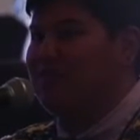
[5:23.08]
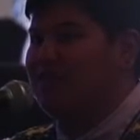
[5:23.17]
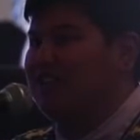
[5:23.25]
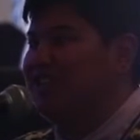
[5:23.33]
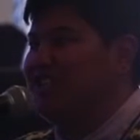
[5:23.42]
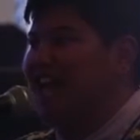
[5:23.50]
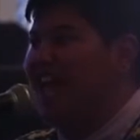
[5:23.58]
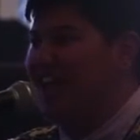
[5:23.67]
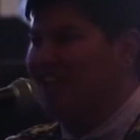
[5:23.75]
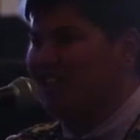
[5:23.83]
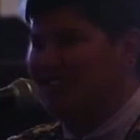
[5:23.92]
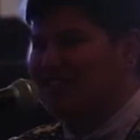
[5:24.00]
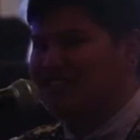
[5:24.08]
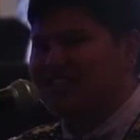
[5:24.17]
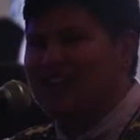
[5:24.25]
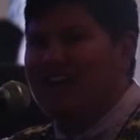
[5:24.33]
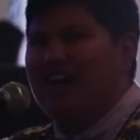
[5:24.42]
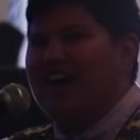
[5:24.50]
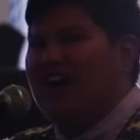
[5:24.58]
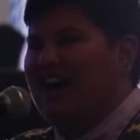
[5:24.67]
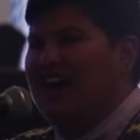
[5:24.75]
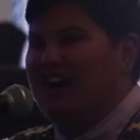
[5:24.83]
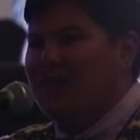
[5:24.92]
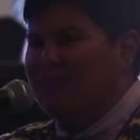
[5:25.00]
people to dance,
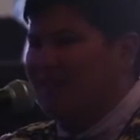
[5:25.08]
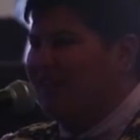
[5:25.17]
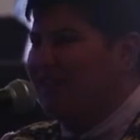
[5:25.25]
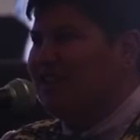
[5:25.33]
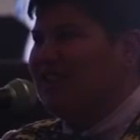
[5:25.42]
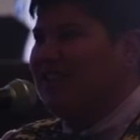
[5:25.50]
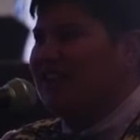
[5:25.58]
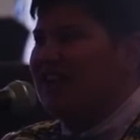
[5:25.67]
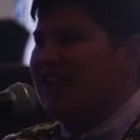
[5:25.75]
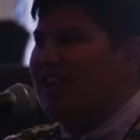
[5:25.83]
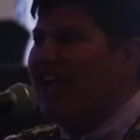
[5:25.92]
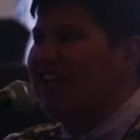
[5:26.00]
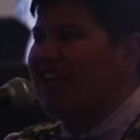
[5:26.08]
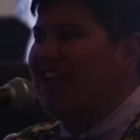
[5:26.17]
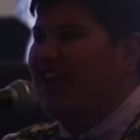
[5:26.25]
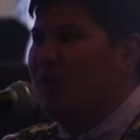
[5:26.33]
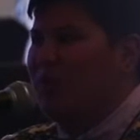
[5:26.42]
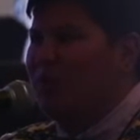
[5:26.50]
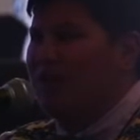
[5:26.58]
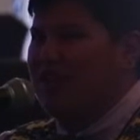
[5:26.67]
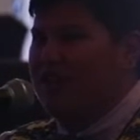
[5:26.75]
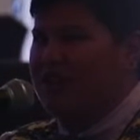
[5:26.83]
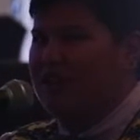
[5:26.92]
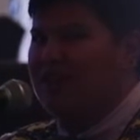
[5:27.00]
um, like hanging out
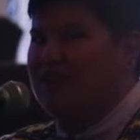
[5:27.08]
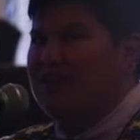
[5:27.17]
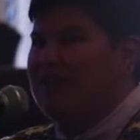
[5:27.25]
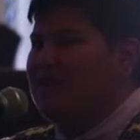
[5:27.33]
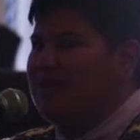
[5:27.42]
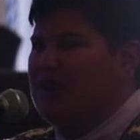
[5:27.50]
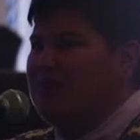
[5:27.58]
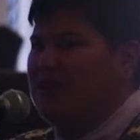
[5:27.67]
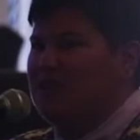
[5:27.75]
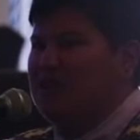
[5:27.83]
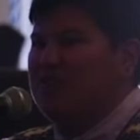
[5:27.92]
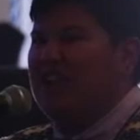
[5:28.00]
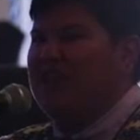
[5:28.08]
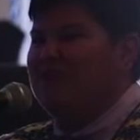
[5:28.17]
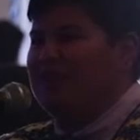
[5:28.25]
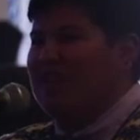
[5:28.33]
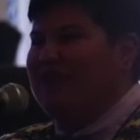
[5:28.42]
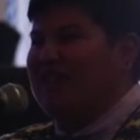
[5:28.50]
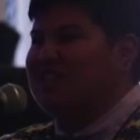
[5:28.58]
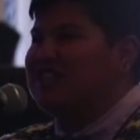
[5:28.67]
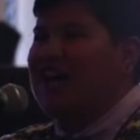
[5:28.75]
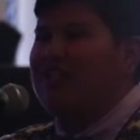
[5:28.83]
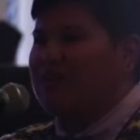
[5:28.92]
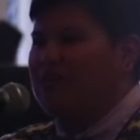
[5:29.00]
with people who play flaming
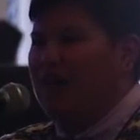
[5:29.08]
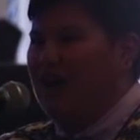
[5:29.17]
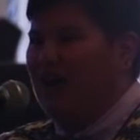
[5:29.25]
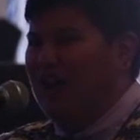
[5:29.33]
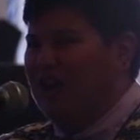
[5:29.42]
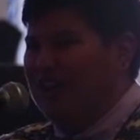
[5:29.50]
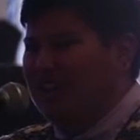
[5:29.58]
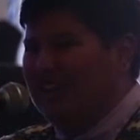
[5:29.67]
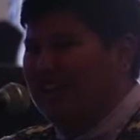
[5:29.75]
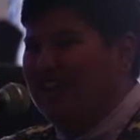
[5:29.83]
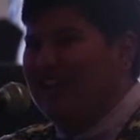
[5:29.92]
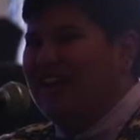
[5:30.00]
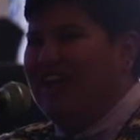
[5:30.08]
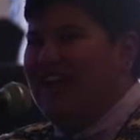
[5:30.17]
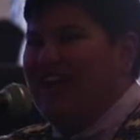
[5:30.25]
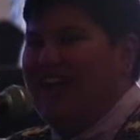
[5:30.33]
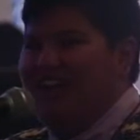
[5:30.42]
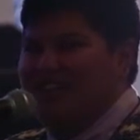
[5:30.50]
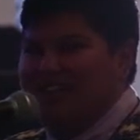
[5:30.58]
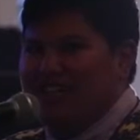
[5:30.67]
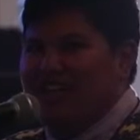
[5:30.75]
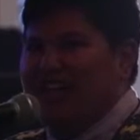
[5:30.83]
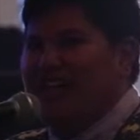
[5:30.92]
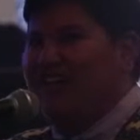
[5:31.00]
tetherball, and uh,
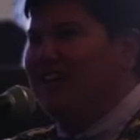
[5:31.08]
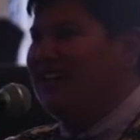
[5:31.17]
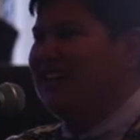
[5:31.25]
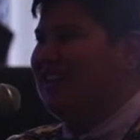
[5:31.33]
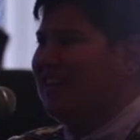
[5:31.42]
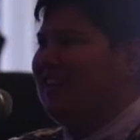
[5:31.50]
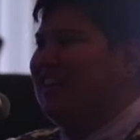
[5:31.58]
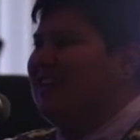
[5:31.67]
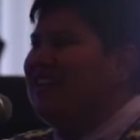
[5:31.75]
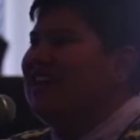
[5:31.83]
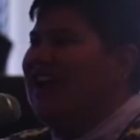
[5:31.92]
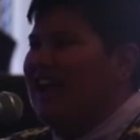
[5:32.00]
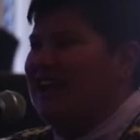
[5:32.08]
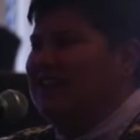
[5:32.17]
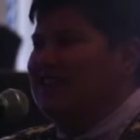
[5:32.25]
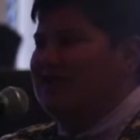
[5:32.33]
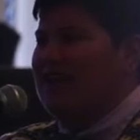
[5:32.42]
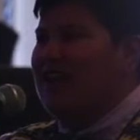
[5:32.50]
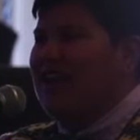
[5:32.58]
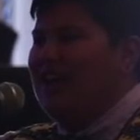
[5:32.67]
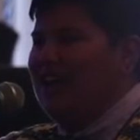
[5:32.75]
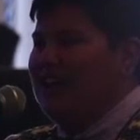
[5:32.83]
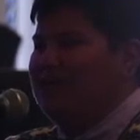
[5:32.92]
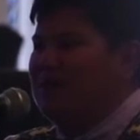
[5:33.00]
and uh,
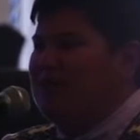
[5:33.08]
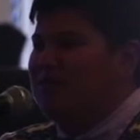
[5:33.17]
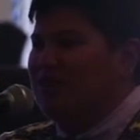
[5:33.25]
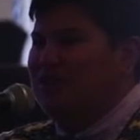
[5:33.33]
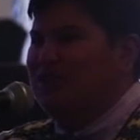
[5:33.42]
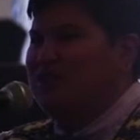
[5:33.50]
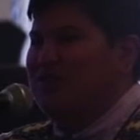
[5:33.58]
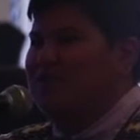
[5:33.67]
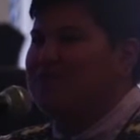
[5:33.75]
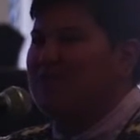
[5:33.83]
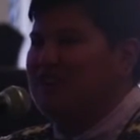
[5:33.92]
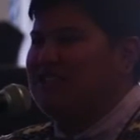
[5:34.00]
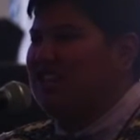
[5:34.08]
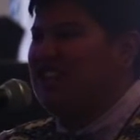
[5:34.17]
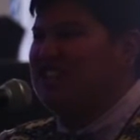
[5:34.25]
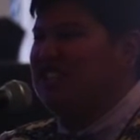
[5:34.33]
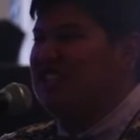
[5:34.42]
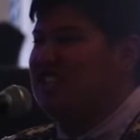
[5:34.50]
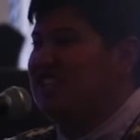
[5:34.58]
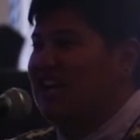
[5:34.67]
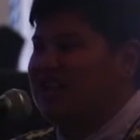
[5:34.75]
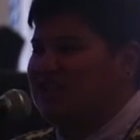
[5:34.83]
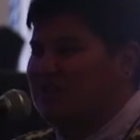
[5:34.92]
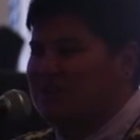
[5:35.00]
and people who spontaneously
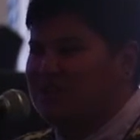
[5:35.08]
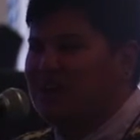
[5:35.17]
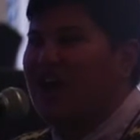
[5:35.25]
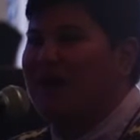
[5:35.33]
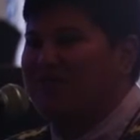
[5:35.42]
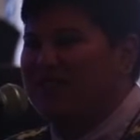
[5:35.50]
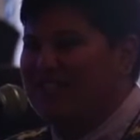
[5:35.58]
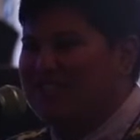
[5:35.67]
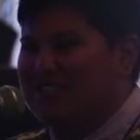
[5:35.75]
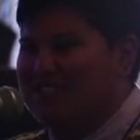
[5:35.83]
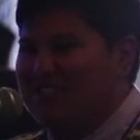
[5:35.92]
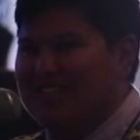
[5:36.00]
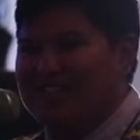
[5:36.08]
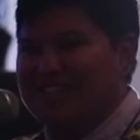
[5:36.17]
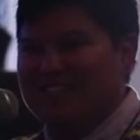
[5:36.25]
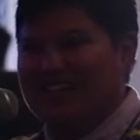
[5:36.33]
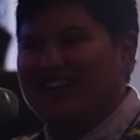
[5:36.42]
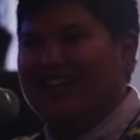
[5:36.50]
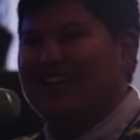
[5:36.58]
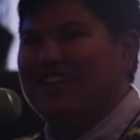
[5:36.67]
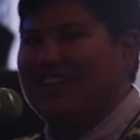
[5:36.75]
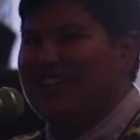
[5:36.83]
decide to go topless, and uh,